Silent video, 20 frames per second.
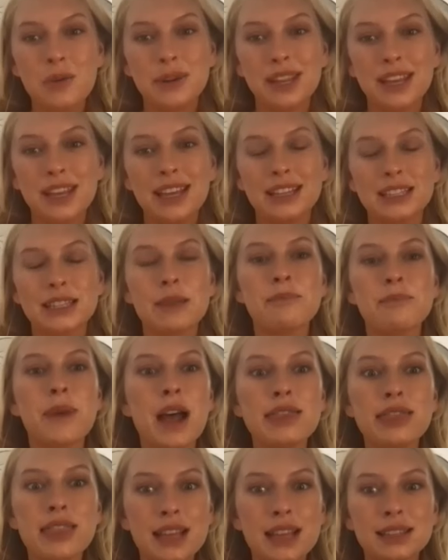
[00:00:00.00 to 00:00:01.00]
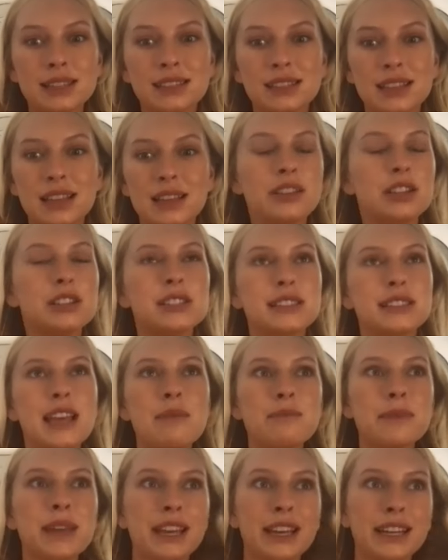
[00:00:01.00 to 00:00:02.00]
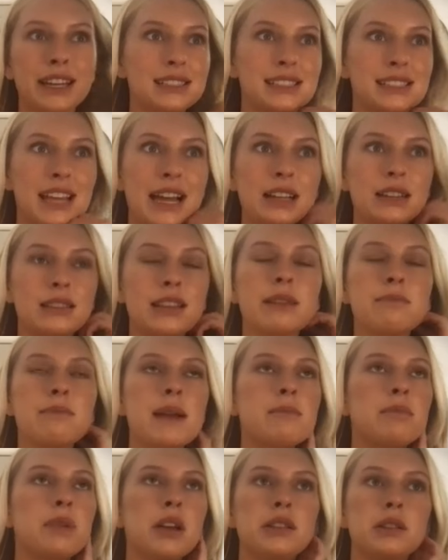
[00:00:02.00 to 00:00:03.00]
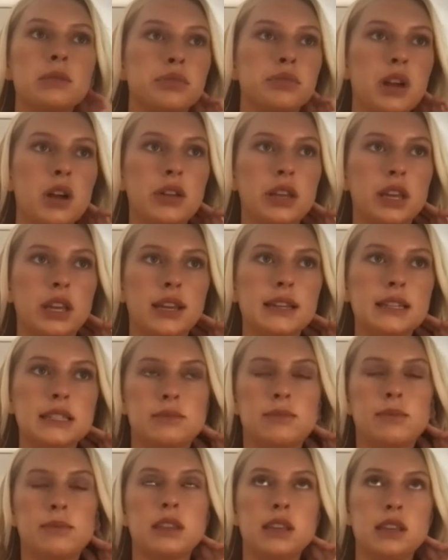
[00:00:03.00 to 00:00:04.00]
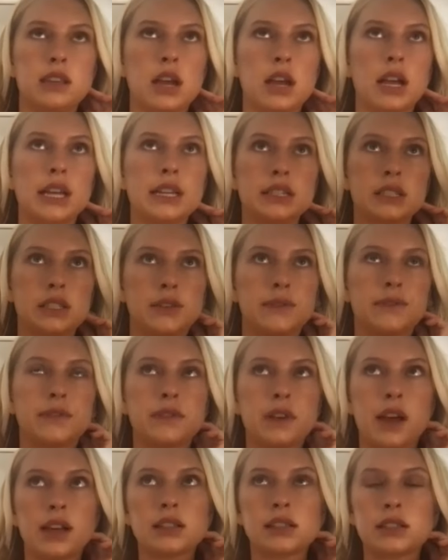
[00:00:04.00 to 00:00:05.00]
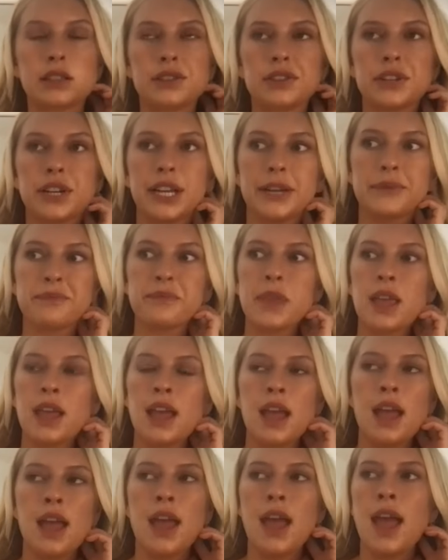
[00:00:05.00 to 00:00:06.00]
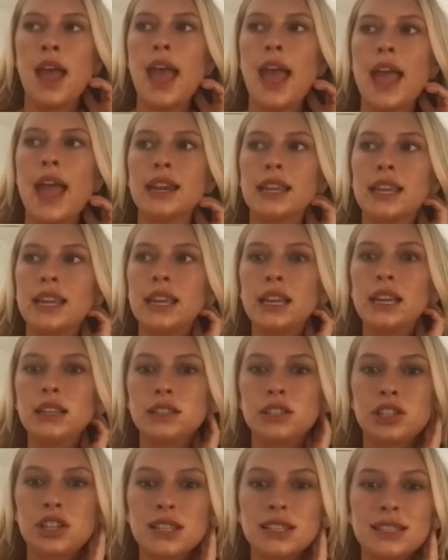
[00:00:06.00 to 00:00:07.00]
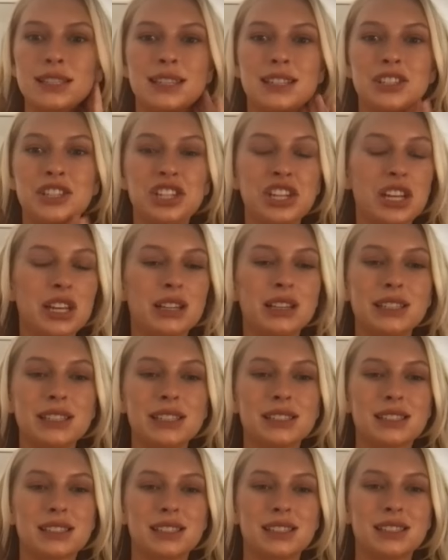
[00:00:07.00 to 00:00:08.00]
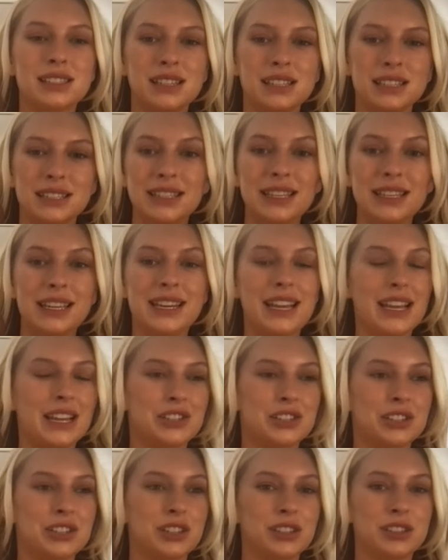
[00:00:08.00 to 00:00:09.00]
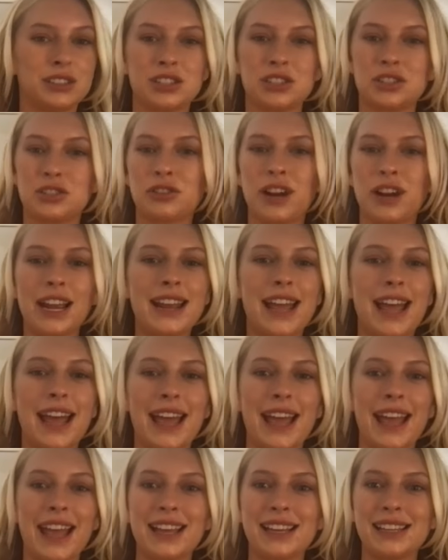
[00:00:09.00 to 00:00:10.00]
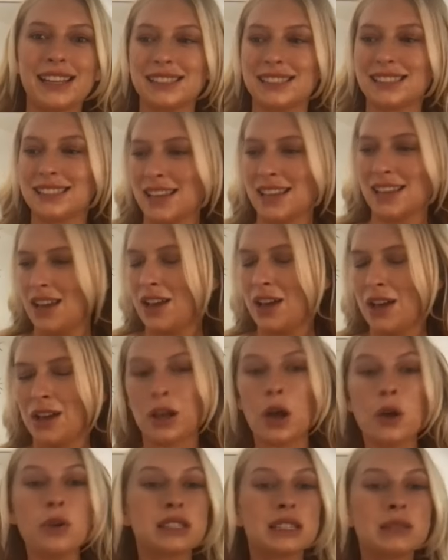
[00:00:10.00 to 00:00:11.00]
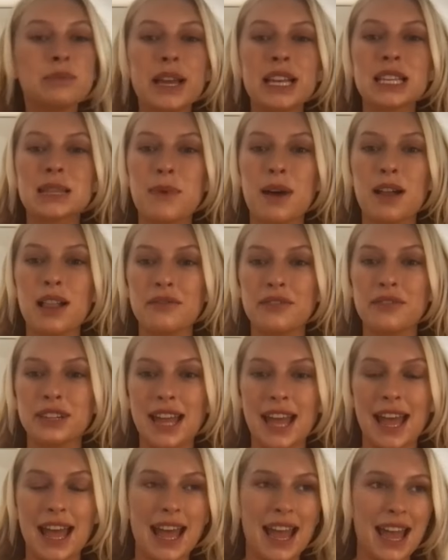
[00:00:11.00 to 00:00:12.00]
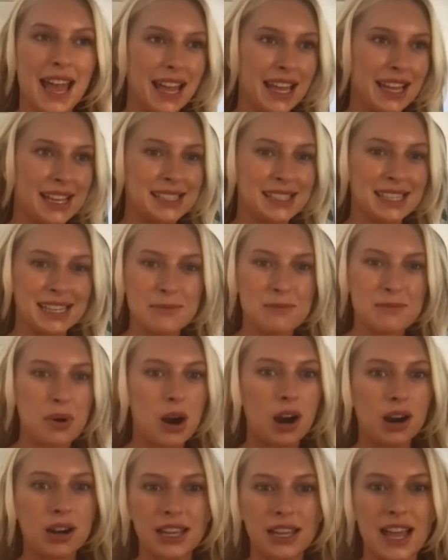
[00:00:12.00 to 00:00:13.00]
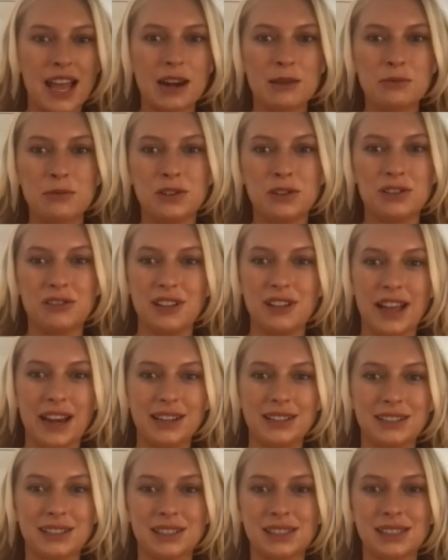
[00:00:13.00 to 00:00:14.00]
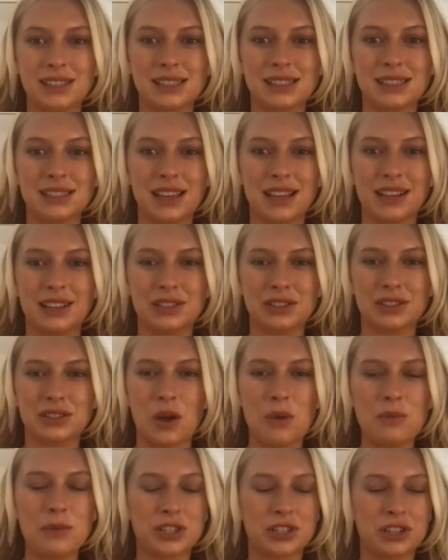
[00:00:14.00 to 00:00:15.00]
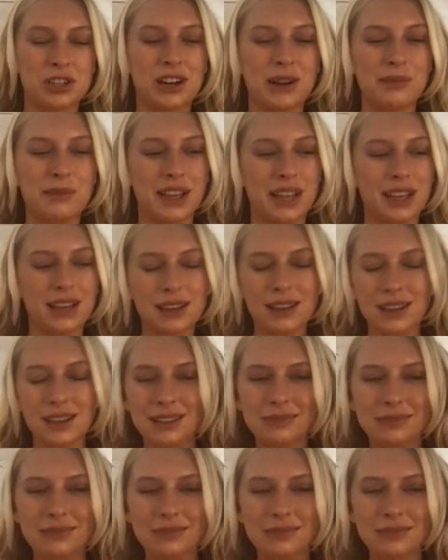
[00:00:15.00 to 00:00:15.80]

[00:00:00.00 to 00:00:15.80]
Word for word: it is. Unless there's some kids that like my brother Brody, he's the youngest of us three. And he is just the chillest teenager. Straight A's, goes to baseball every day, isn't a party animal, and he just is like so mature. I'm like,